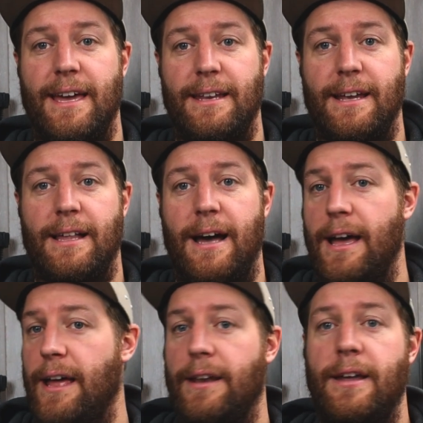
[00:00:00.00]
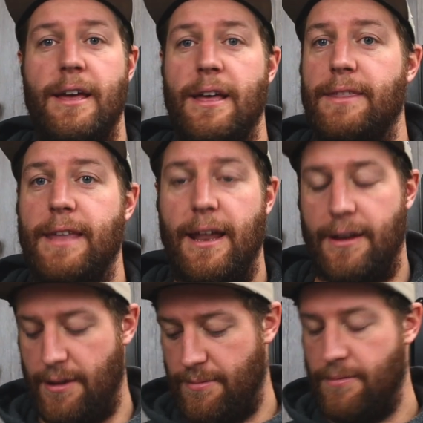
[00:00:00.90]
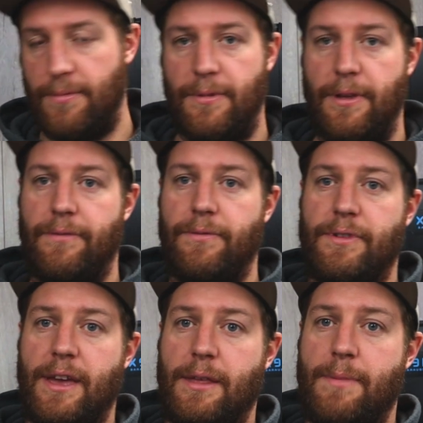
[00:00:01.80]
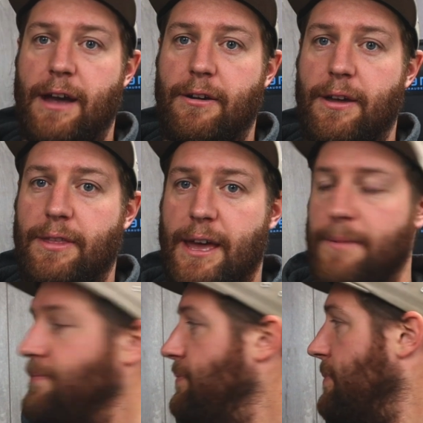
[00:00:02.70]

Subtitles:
candela, and that, see in the background there,